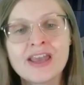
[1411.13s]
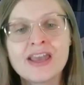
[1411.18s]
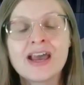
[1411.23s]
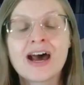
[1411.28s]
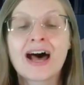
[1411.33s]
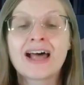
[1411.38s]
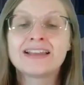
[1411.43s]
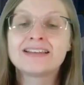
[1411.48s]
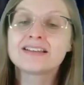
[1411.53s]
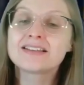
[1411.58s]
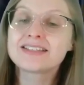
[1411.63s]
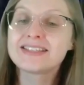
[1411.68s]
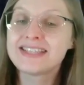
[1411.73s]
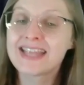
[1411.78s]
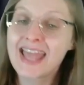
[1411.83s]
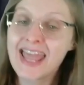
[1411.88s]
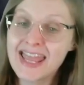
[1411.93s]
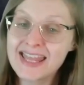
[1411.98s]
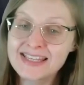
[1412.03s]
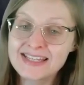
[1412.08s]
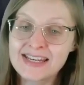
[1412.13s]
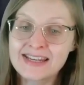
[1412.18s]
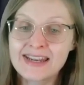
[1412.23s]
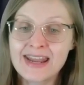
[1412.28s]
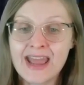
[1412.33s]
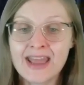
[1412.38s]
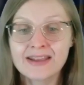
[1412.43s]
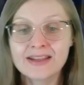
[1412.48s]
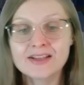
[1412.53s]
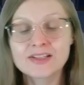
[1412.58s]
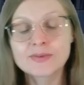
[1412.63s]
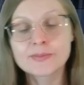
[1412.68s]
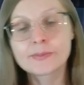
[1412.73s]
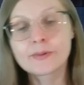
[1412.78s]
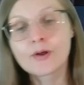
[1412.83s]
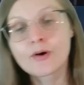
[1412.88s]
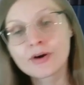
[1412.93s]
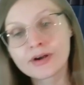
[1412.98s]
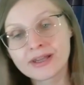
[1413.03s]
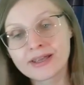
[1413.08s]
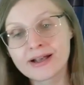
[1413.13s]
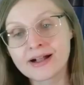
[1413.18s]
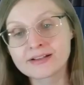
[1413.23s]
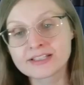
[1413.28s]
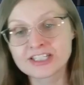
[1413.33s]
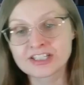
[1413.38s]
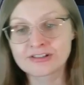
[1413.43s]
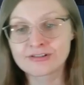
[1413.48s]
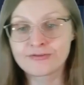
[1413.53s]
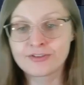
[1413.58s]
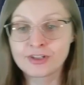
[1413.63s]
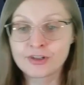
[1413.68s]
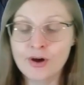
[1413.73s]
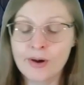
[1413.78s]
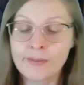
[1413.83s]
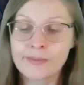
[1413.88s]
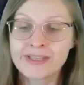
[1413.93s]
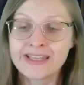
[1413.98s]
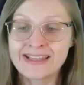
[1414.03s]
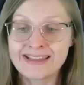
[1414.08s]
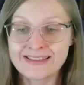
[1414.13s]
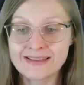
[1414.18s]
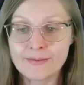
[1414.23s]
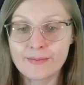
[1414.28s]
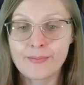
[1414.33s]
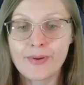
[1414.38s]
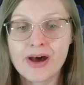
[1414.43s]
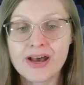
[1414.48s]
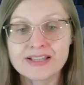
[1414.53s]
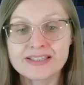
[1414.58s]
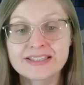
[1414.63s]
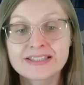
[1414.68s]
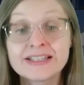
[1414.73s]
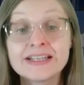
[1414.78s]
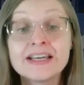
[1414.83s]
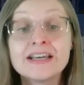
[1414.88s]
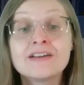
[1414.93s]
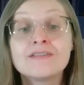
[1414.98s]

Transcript: understanding and exploring cultural phenomena in the past,